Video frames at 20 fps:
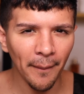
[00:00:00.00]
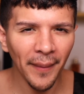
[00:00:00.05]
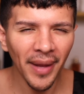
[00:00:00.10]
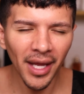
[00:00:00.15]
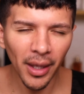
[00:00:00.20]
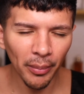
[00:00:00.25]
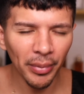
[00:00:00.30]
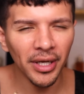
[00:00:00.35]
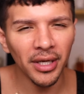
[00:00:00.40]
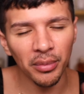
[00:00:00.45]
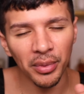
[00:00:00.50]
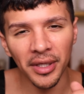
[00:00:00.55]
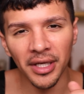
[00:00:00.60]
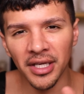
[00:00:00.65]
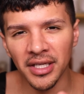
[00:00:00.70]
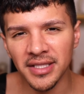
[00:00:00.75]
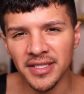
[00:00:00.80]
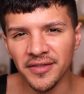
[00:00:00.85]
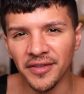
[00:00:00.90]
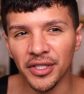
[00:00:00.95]
makeup and
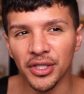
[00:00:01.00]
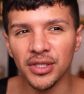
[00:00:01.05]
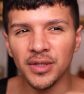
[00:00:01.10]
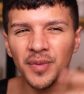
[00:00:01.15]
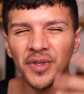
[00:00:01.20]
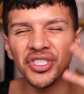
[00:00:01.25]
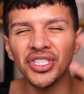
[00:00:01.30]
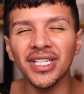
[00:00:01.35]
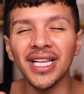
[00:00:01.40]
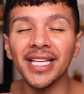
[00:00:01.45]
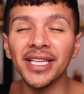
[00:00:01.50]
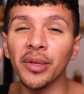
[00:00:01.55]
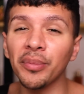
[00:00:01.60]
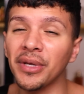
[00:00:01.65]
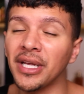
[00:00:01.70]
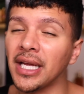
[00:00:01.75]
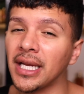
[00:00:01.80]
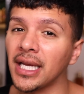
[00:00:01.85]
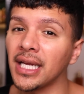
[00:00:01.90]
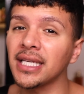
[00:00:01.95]
opinions video, especially like the
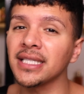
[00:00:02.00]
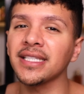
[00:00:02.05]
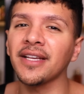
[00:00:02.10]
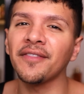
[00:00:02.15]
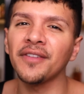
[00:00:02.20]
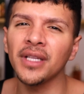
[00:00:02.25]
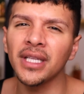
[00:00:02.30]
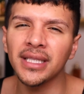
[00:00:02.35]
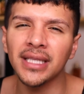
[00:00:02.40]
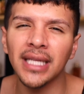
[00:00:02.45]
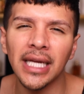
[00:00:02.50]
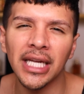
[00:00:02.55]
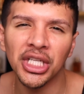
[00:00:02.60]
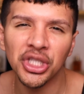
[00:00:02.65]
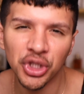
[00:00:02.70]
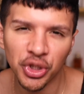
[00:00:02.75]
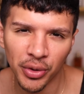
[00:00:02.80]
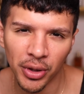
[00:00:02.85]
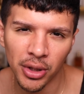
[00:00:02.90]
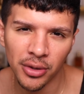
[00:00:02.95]
beginning, because I feel like the
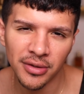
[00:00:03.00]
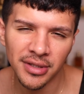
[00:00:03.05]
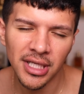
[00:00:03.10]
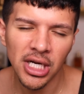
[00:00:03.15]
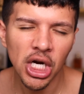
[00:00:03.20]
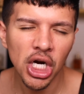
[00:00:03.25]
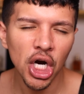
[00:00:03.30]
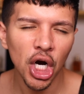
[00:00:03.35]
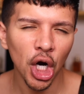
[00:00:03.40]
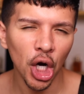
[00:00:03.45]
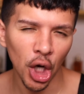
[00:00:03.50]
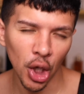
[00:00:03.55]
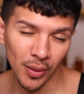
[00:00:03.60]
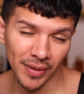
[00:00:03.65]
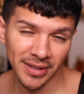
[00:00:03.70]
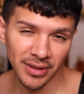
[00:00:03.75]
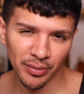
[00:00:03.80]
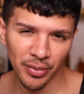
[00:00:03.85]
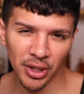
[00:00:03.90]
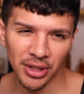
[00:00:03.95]
intros are
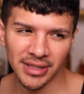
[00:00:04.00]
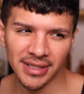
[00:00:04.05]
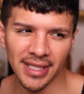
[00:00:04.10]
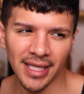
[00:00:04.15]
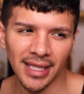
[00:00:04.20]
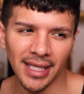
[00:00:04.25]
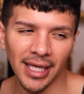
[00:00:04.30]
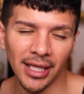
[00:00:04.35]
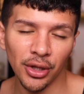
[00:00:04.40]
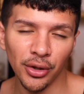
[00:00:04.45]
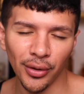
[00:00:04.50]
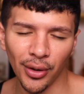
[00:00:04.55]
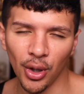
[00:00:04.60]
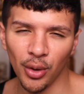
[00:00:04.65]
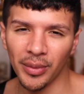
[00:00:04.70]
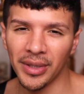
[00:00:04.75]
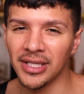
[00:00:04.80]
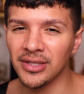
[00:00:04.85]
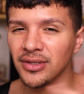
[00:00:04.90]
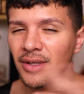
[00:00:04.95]
always the parts that like throw
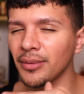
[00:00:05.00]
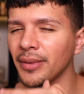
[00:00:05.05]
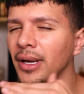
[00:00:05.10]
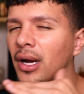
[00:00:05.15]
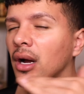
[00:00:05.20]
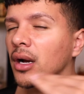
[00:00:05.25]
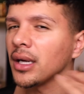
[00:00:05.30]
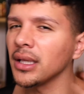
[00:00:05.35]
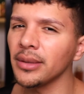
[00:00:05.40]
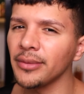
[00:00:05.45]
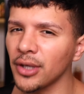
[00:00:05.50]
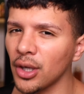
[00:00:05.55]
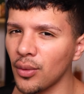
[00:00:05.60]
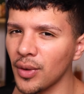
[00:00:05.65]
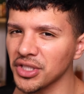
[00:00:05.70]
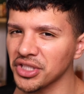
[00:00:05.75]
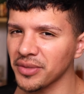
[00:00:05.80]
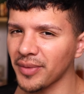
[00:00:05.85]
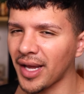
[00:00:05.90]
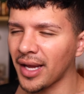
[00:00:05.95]
me. So I'm like, okay, let me go
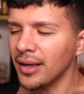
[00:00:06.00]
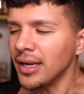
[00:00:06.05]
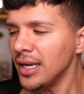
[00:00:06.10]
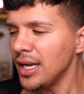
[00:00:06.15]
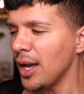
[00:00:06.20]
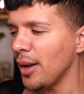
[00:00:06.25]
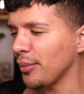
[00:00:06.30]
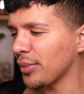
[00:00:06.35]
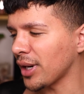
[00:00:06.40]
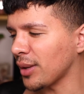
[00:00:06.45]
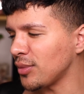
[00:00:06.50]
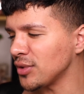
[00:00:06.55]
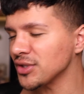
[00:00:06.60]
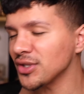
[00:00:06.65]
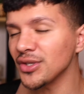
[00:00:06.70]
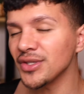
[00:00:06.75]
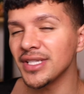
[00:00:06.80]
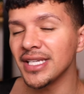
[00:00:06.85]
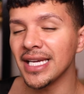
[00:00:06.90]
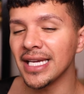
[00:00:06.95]
watch it back. But I'm
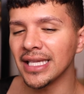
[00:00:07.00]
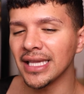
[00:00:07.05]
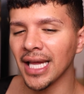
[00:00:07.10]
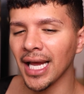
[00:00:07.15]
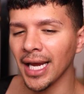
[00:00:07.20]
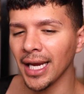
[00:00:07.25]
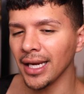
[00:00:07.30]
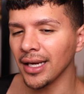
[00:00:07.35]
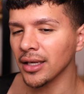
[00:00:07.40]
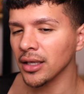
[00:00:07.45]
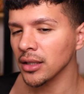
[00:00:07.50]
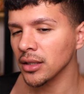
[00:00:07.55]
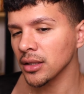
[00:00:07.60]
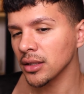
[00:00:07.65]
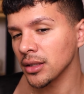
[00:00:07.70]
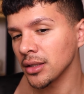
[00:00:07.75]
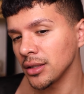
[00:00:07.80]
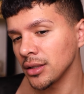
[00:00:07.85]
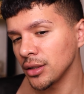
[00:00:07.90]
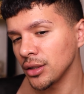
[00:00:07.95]
also seeing like
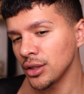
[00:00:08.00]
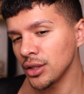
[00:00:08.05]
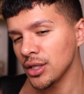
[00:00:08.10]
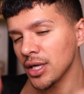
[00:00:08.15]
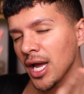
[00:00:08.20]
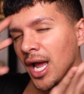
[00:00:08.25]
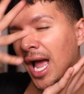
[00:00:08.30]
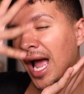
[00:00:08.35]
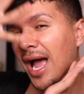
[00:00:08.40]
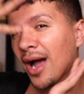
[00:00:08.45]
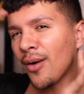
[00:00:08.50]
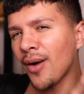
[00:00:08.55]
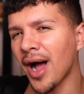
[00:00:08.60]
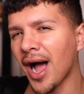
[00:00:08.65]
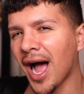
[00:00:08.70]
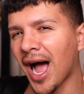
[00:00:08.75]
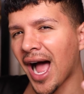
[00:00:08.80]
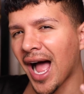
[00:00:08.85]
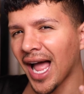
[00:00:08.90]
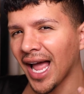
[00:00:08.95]
how
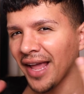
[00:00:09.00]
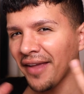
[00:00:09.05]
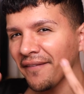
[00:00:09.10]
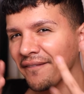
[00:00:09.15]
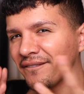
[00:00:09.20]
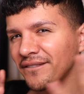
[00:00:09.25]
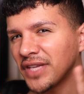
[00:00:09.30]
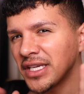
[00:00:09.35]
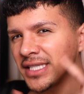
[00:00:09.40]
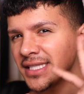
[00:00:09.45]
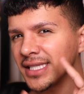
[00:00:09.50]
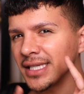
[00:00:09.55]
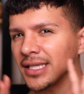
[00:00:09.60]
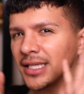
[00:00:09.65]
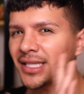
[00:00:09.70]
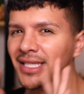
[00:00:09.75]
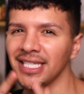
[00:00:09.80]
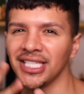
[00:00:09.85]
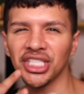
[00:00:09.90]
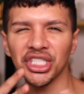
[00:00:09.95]
I
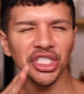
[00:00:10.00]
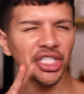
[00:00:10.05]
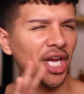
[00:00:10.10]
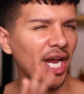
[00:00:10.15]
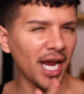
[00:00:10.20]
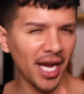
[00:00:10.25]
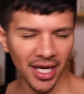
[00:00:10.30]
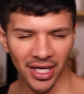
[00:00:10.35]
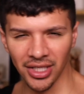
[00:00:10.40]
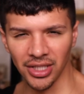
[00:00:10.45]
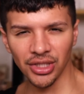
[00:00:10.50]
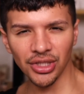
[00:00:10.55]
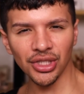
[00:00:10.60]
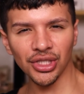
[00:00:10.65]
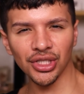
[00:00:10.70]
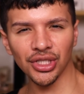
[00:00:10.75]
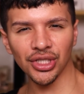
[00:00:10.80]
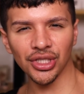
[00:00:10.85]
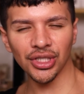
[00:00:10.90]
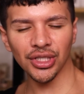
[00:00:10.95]
physically
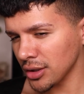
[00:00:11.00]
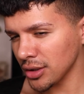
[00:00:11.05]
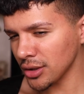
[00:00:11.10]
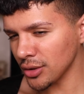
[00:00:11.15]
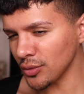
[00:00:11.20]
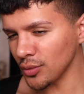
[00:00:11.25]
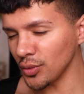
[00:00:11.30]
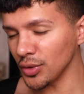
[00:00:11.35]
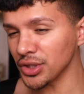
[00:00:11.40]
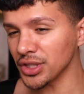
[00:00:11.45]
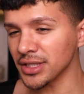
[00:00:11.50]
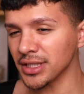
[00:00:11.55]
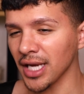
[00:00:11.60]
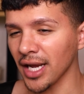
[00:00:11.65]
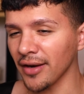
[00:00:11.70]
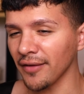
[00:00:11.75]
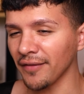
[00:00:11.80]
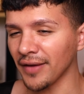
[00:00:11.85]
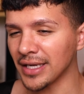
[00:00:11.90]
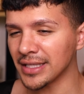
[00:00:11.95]
change which is
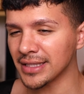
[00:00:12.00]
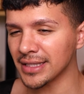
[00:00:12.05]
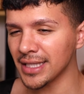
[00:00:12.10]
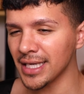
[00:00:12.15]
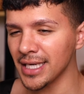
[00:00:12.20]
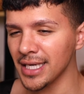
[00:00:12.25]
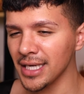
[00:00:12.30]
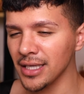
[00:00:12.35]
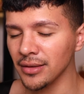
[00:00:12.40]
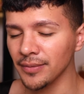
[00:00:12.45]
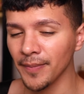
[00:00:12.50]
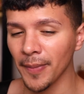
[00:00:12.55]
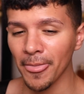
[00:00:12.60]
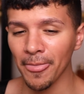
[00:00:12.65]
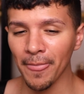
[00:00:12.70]
kind of fascinating.